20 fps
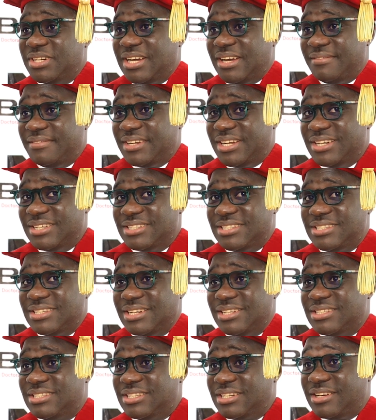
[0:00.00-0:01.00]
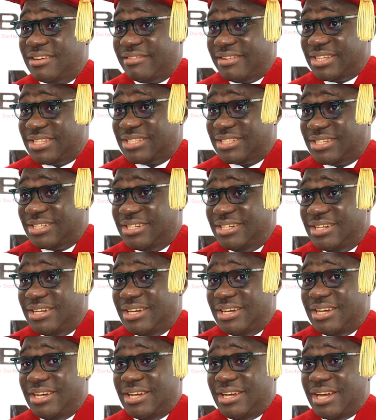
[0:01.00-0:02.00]
on governance and security.
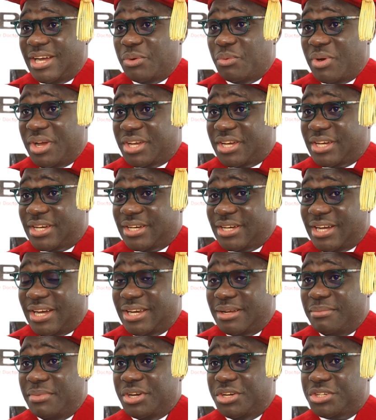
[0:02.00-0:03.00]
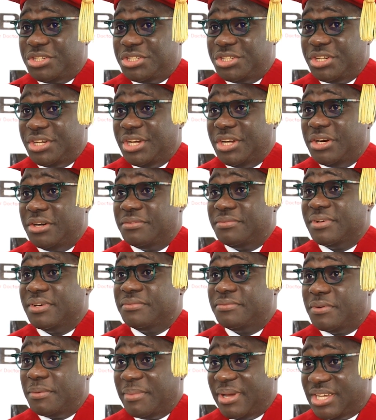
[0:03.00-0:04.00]
I work at the Ministry of
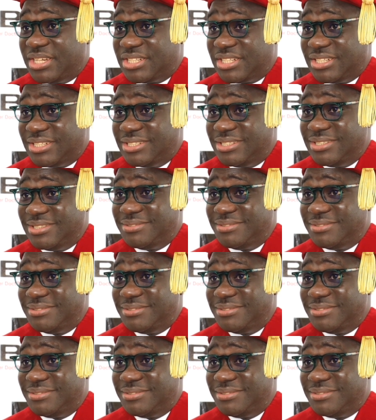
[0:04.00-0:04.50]
Information.